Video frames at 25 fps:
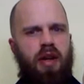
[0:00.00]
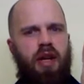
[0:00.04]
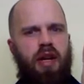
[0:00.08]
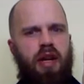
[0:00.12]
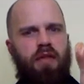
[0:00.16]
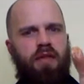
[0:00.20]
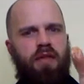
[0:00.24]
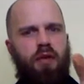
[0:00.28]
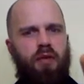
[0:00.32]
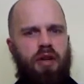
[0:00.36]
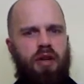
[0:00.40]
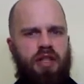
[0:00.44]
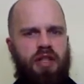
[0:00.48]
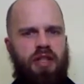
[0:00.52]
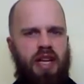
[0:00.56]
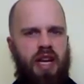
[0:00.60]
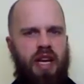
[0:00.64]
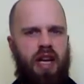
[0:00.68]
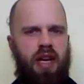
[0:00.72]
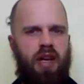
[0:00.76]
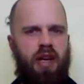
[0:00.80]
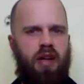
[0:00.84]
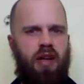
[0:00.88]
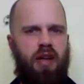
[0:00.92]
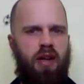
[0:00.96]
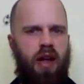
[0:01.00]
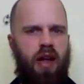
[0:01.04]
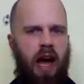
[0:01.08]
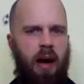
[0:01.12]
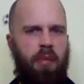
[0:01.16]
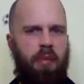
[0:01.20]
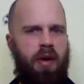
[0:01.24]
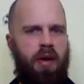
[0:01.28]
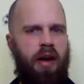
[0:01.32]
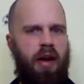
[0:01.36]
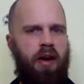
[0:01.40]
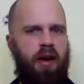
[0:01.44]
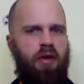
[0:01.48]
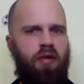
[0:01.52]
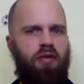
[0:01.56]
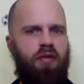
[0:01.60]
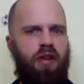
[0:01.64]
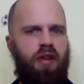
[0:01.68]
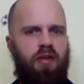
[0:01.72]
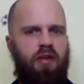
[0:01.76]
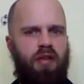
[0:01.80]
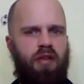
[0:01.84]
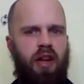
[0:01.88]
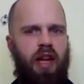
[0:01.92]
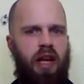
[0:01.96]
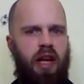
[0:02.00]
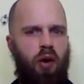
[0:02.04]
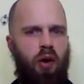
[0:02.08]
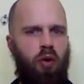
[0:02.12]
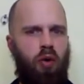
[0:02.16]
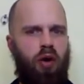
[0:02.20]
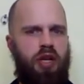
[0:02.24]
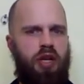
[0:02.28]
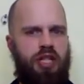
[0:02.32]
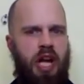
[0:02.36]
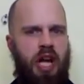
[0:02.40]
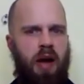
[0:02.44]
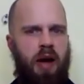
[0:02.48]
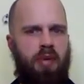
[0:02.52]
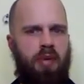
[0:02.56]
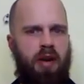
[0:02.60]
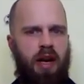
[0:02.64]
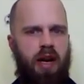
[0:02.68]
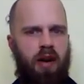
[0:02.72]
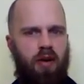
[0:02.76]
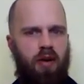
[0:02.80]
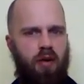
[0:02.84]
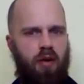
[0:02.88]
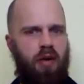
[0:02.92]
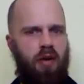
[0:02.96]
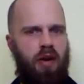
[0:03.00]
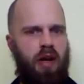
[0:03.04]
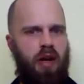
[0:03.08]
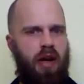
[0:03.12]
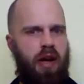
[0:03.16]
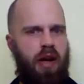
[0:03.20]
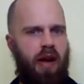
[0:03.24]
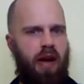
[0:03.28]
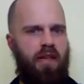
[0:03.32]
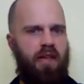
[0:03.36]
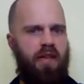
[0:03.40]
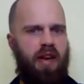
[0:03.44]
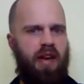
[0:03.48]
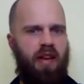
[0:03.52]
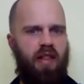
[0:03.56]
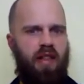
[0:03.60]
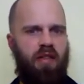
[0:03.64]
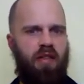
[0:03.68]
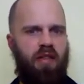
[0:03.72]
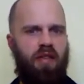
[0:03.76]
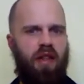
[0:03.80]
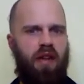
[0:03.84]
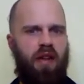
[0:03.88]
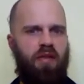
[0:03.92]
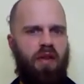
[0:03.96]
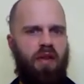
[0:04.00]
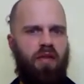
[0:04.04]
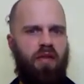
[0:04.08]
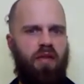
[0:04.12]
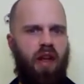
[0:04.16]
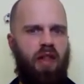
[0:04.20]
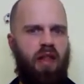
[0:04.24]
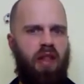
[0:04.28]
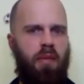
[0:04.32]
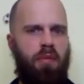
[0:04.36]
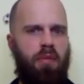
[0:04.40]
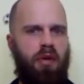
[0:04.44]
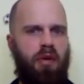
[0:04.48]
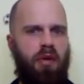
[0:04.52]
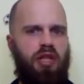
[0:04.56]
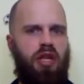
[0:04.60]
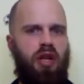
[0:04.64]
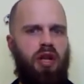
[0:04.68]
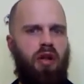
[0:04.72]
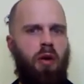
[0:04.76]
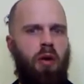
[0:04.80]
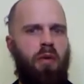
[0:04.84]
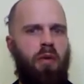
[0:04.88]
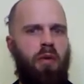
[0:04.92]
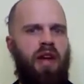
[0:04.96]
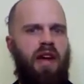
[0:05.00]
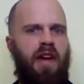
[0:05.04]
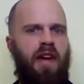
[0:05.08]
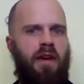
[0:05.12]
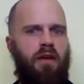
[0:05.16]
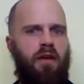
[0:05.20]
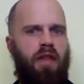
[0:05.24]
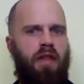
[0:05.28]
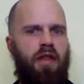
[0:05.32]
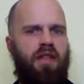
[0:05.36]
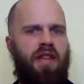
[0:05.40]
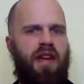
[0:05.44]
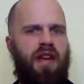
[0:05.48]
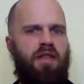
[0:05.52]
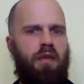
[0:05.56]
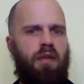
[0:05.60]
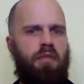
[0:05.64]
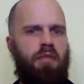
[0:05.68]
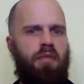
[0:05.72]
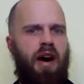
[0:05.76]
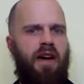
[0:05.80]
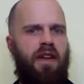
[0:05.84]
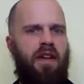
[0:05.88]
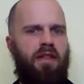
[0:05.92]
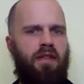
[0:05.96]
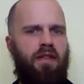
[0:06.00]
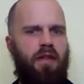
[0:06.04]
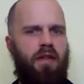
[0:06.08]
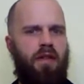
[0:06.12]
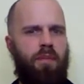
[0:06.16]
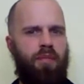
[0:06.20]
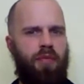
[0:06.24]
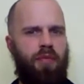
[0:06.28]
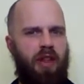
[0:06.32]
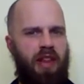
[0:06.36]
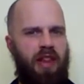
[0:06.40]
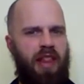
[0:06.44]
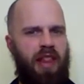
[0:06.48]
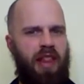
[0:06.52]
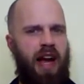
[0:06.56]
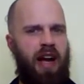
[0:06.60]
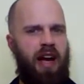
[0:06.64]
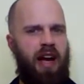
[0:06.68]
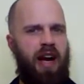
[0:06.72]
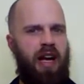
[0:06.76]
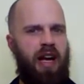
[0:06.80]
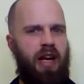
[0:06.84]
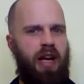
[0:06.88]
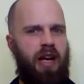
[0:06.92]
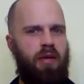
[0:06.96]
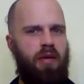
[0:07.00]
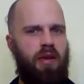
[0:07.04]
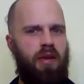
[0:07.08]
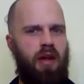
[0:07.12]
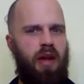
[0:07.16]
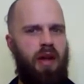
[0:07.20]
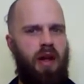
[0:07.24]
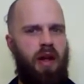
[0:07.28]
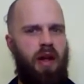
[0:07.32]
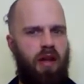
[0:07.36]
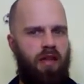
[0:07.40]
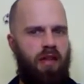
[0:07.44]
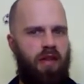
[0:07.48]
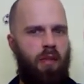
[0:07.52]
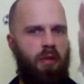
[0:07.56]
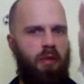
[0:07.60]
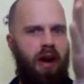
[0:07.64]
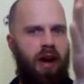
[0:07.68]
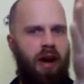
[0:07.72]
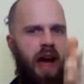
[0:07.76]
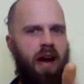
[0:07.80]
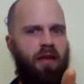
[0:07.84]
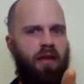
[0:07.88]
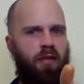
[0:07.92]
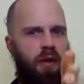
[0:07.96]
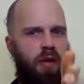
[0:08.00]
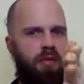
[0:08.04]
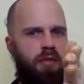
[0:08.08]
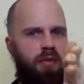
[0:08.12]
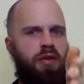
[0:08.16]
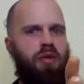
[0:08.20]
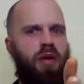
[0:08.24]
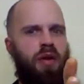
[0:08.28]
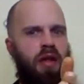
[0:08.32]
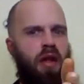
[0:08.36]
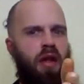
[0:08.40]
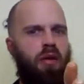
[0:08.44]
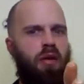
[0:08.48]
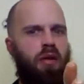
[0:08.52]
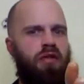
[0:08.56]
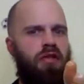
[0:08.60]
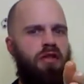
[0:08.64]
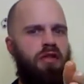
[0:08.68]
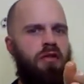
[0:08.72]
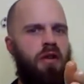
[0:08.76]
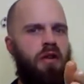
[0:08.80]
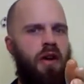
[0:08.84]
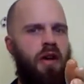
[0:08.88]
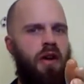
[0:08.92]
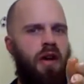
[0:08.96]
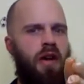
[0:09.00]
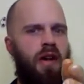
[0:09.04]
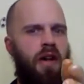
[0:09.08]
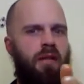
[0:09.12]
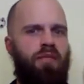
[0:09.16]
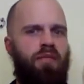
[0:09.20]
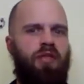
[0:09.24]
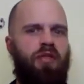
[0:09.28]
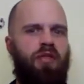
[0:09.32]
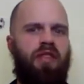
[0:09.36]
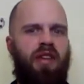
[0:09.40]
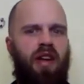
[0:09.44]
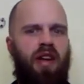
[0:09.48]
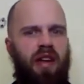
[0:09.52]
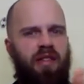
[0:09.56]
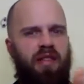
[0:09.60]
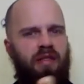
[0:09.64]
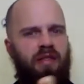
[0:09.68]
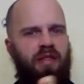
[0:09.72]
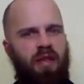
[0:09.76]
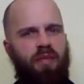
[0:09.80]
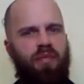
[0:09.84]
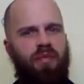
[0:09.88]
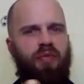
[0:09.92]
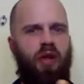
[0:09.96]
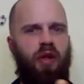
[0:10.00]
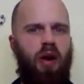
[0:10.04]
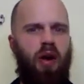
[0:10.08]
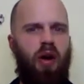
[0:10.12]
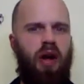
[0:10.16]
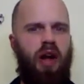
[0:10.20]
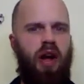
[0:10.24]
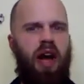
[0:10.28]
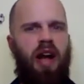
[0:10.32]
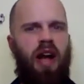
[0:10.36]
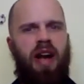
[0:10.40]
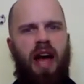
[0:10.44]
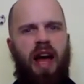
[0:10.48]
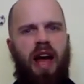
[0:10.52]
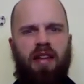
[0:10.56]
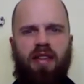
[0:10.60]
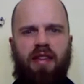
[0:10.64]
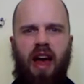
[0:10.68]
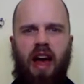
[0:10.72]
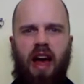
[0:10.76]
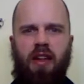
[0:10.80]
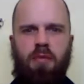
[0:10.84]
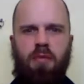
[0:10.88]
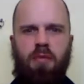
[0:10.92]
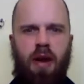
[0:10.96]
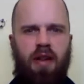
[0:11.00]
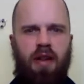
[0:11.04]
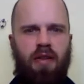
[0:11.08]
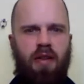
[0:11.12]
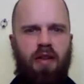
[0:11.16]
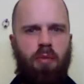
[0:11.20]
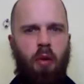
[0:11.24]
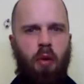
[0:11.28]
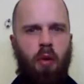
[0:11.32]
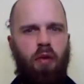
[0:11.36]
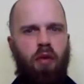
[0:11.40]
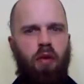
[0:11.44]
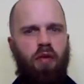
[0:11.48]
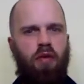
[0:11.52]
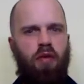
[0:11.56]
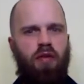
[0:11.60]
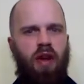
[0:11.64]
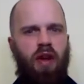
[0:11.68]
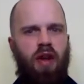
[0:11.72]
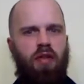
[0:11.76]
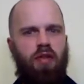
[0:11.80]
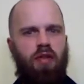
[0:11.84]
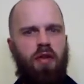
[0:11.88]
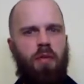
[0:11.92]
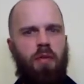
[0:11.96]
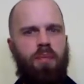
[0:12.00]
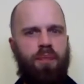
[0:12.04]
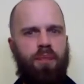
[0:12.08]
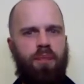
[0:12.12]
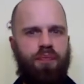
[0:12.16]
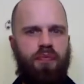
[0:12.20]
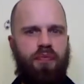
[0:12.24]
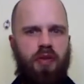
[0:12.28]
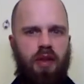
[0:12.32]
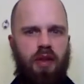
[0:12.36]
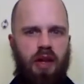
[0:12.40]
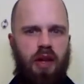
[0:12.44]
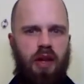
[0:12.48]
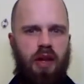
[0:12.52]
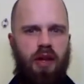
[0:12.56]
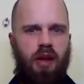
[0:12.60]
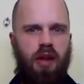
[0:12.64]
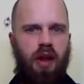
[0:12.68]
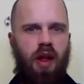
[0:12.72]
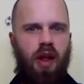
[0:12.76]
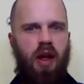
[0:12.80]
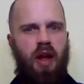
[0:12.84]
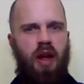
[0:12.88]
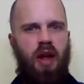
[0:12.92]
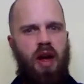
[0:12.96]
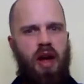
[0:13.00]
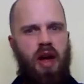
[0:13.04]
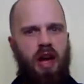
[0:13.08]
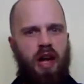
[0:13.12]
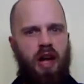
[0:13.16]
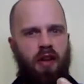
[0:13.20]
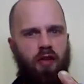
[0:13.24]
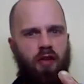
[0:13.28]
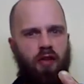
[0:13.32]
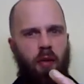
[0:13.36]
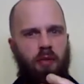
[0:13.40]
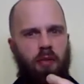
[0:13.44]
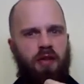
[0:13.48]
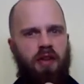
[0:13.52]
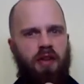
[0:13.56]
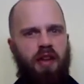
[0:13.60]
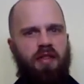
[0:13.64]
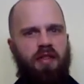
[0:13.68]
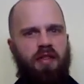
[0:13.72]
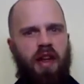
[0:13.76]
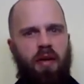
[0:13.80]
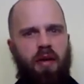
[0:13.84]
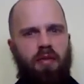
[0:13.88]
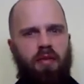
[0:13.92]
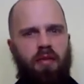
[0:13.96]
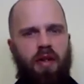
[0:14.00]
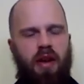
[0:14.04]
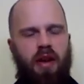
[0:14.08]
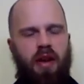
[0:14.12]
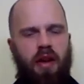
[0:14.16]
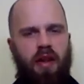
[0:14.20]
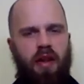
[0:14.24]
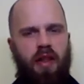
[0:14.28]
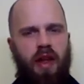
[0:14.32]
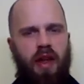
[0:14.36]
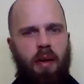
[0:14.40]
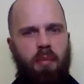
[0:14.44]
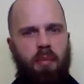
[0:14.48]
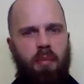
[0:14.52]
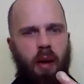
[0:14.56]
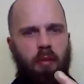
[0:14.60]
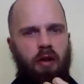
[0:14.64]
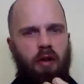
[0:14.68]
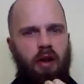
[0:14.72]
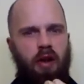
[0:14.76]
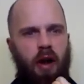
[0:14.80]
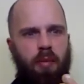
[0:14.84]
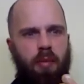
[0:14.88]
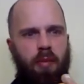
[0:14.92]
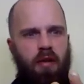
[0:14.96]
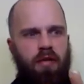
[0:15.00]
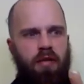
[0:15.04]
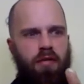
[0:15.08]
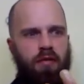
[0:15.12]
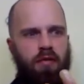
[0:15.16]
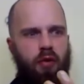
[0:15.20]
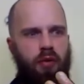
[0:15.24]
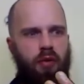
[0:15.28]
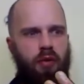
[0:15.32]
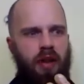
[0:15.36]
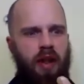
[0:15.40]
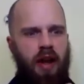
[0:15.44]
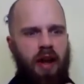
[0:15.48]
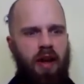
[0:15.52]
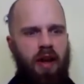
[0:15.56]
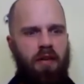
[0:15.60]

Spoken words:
if you were to take habanero flavor, like an orange habanero, and take the flavor of like the Jalokia or the Seven Pops, with that kind of somewhere halfway between those two, because it kind of has aspects of both those flavors. So it almost has that bubblegummy fruity